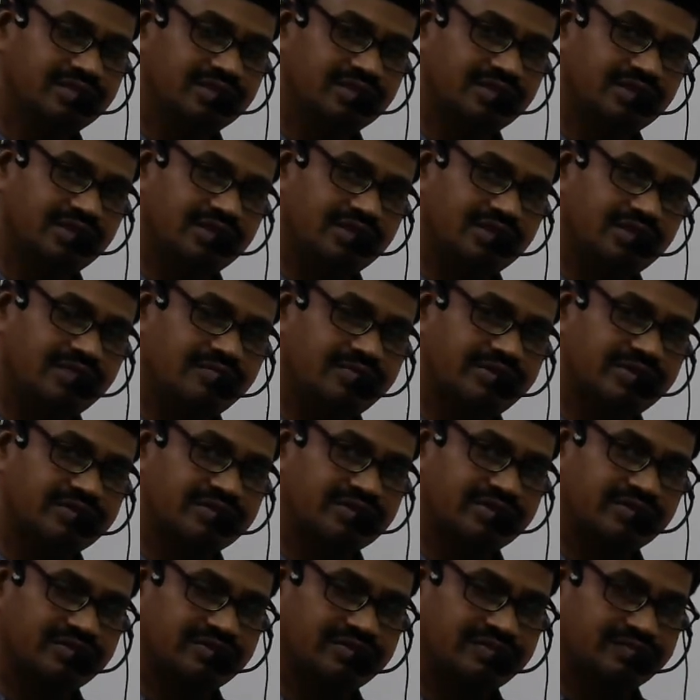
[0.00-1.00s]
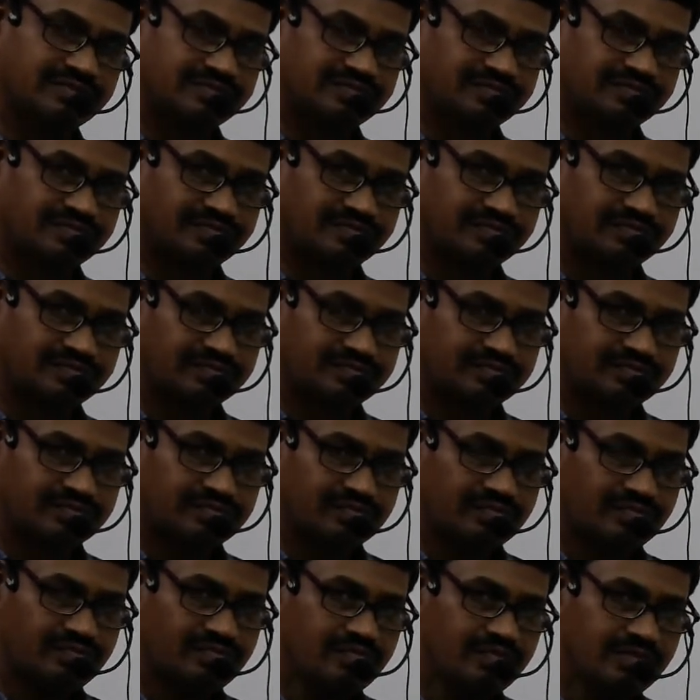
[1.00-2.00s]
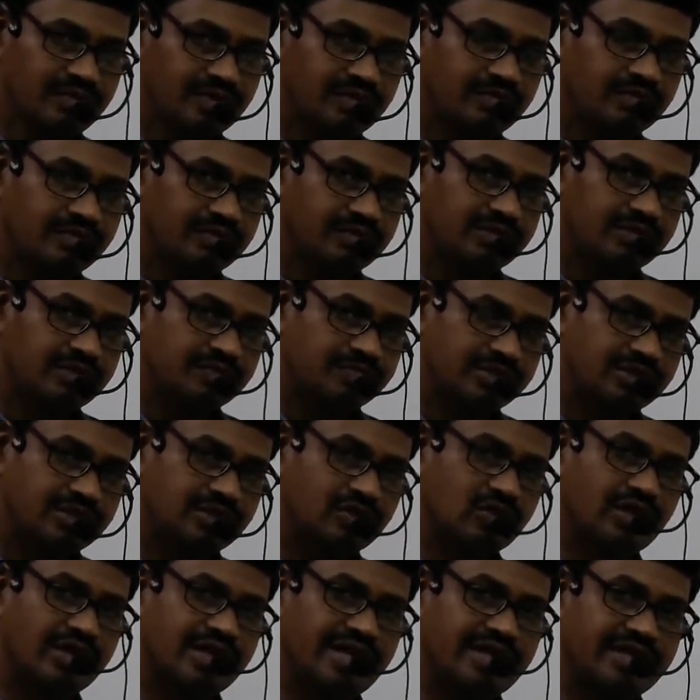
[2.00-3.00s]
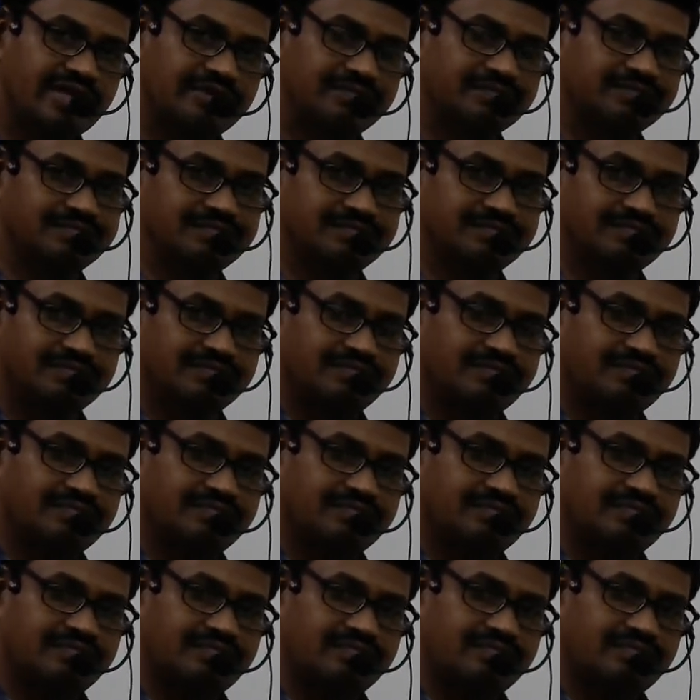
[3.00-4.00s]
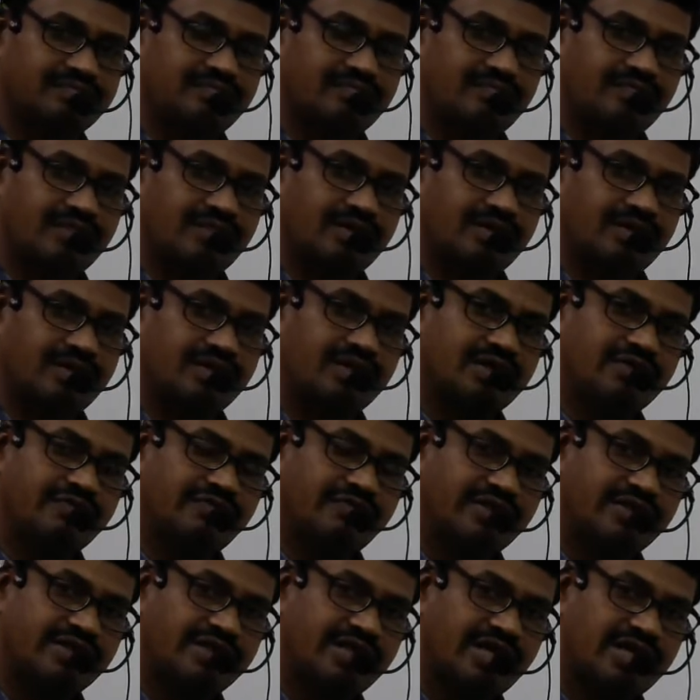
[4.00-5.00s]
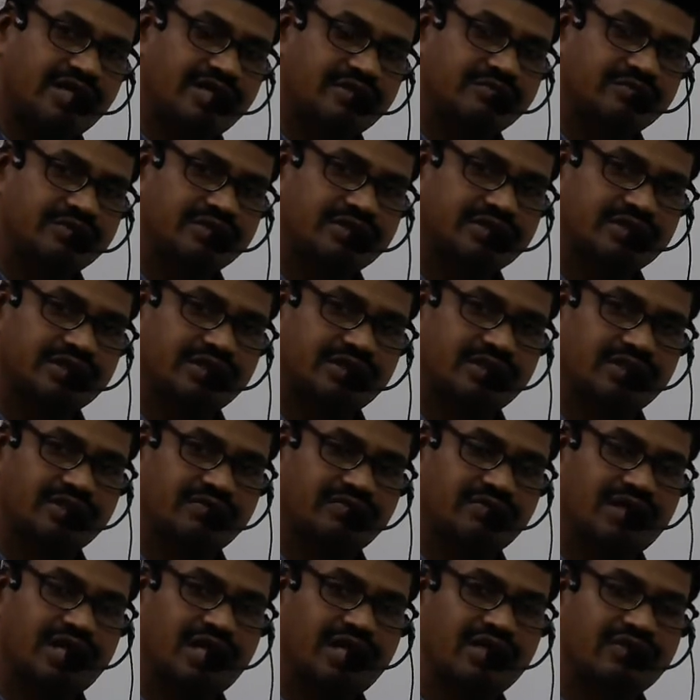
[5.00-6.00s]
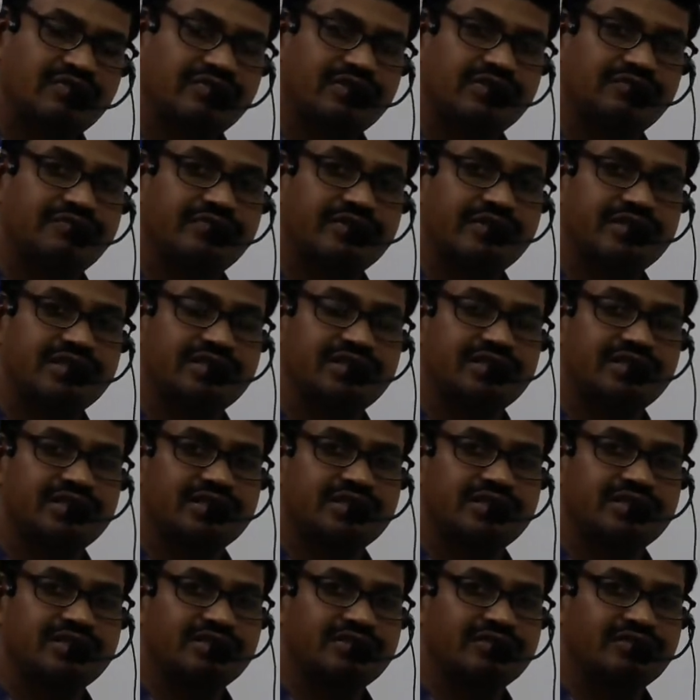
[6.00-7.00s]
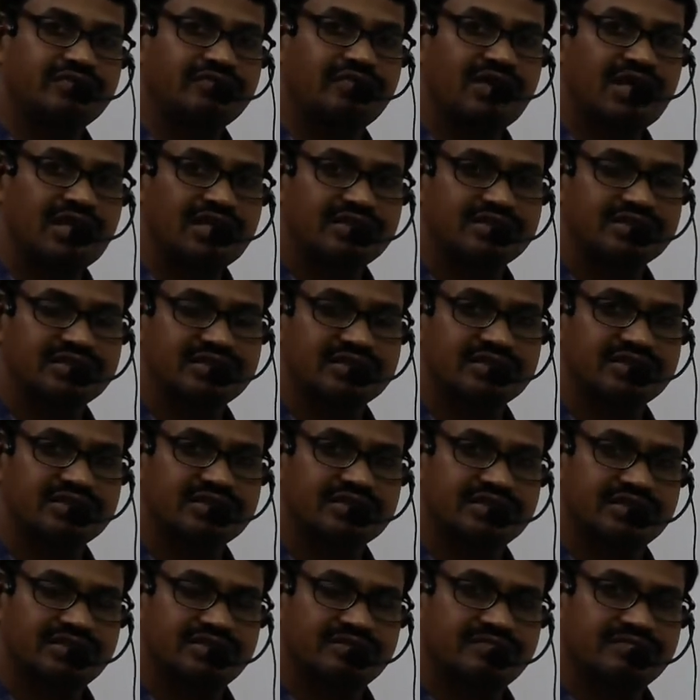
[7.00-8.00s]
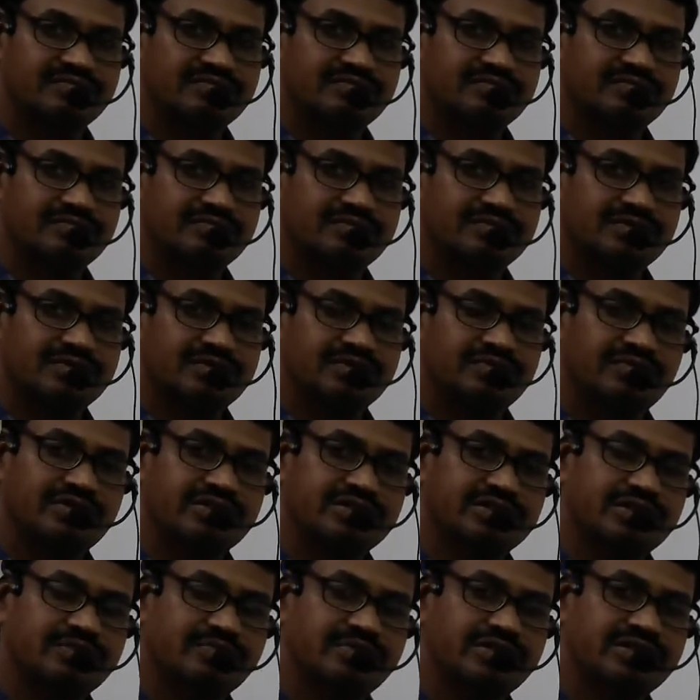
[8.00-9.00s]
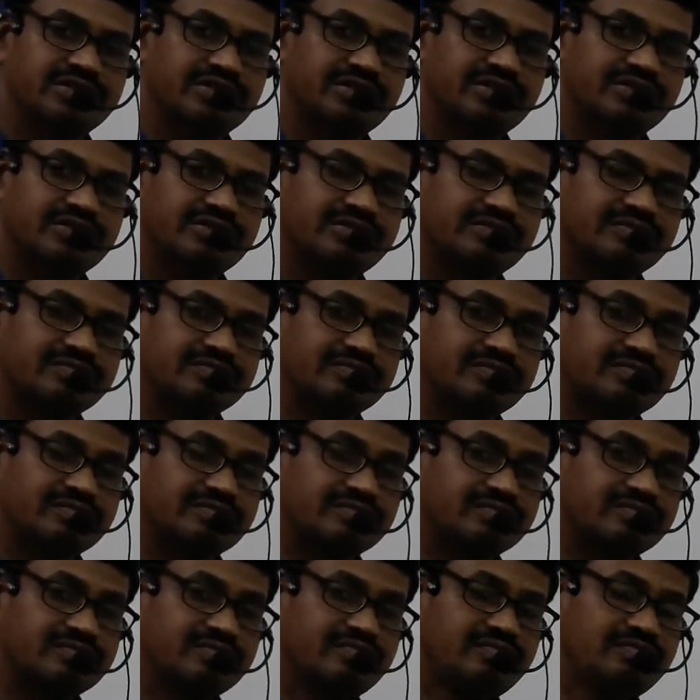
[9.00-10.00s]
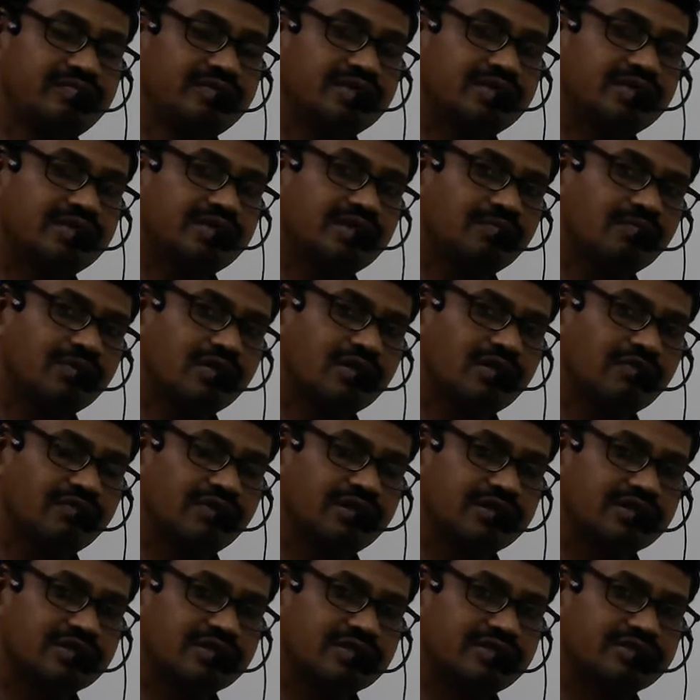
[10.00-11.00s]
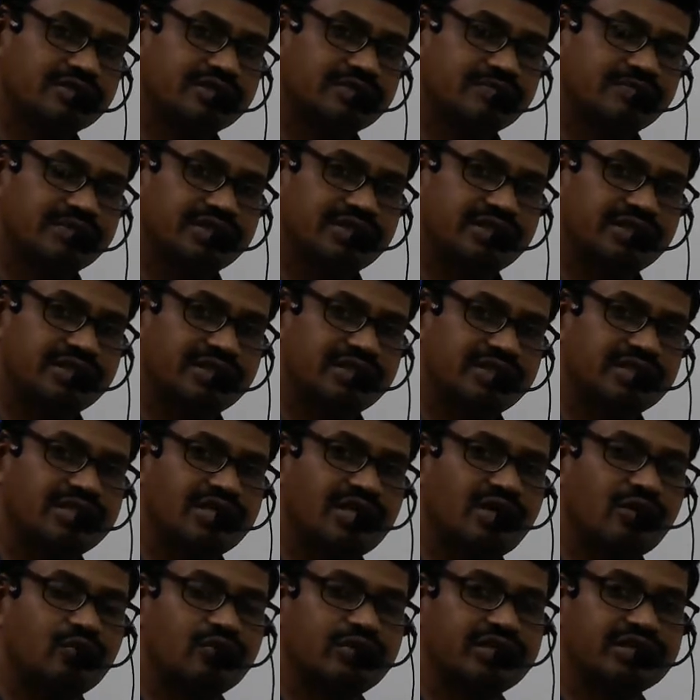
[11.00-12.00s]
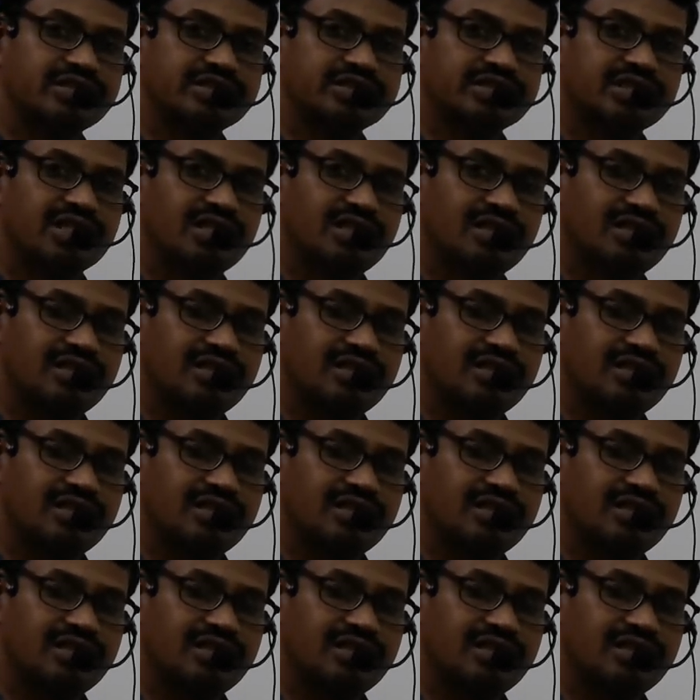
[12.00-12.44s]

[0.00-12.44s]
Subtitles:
It depends on the particular atom. Different atoms will have different valencies, which depends on number of electrons present in outer shell.